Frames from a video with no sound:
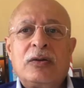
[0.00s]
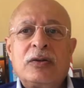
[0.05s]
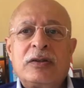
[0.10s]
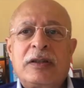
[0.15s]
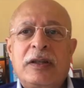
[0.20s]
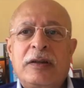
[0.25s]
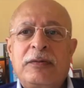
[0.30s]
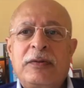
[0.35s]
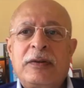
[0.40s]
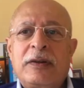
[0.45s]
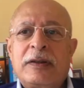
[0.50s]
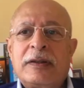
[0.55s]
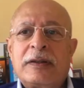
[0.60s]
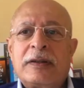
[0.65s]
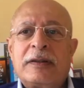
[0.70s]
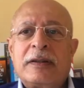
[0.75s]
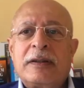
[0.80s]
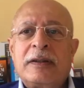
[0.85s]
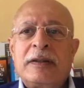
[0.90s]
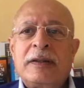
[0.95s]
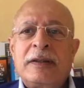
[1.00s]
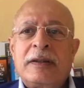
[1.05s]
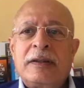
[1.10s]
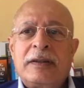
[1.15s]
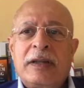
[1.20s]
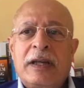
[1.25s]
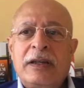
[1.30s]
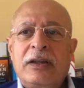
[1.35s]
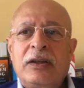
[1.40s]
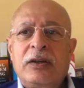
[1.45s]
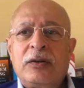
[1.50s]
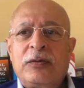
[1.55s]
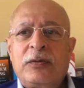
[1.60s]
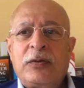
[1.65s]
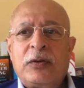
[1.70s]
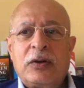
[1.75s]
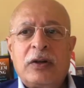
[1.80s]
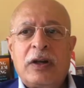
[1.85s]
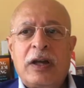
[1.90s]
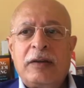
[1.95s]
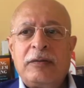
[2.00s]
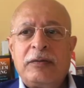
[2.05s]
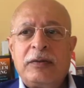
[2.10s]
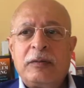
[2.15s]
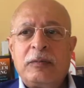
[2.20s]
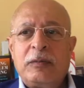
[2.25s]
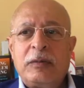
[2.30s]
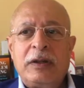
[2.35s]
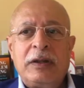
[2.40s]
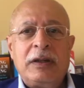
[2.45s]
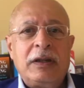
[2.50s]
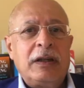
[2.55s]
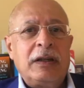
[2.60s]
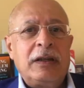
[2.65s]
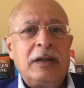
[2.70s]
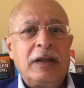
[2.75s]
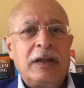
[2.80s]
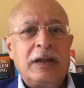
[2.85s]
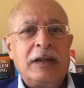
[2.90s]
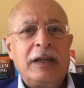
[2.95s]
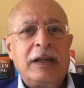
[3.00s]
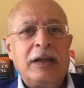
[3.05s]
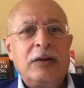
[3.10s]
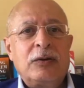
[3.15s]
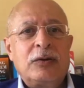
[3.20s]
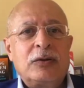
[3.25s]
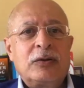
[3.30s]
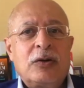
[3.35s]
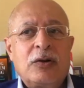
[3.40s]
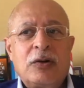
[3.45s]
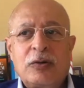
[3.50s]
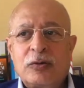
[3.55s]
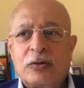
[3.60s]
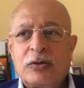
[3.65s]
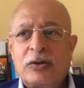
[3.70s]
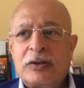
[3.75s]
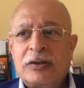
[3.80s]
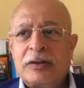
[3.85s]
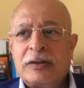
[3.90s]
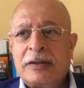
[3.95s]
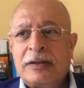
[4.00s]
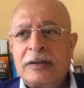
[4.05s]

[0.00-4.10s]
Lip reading: Stefan. Thank you for having me in the Nego Coach.